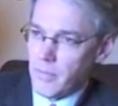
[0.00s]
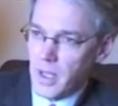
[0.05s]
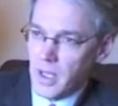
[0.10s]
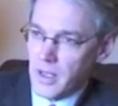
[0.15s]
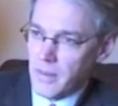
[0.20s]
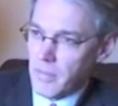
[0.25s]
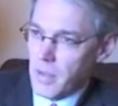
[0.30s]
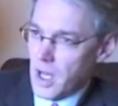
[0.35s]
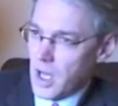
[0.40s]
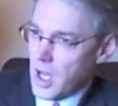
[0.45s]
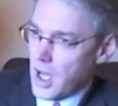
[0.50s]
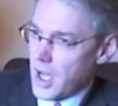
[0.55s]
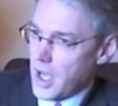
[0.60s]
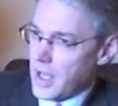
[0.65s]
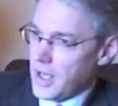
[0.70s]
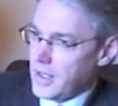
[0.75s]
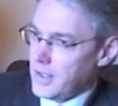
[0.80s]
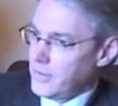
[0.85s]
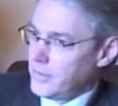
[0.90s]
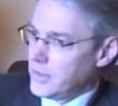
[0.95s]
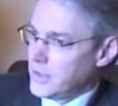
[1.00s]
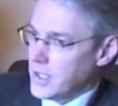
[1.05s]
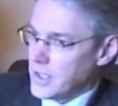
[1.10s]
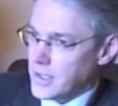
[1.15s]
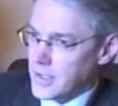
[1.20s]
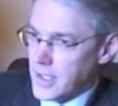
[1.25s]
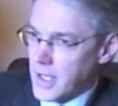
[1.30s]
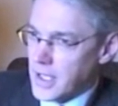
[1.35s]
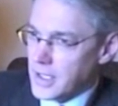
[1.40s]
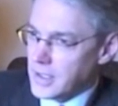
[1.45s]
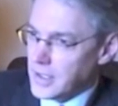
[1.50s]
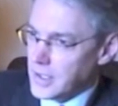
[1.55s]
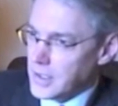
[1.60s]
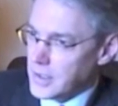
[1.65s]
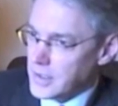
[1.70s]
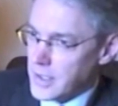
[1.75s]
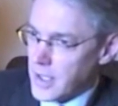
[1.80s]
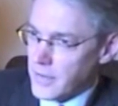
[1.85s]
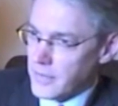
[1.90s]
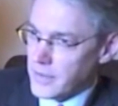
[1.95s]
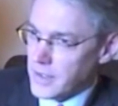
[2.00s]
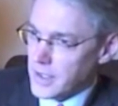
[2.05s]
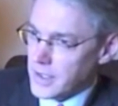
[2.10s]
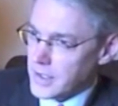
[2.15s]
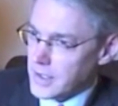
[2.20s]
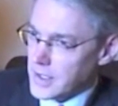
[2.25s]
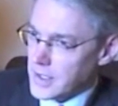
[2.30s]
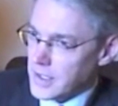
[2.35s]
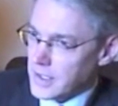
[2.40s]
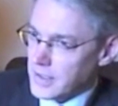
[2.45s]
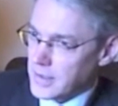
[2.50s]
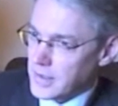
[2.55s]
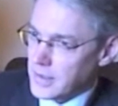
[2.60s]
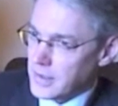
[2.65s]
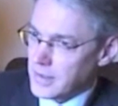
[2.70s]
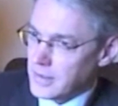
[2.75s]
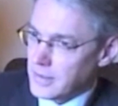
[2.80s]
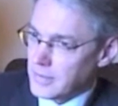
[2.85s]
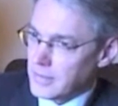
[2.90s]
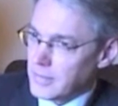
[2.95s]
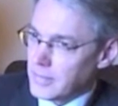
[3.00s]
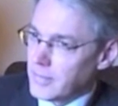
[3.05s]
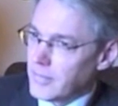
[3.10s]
been a Baha'i since 1976.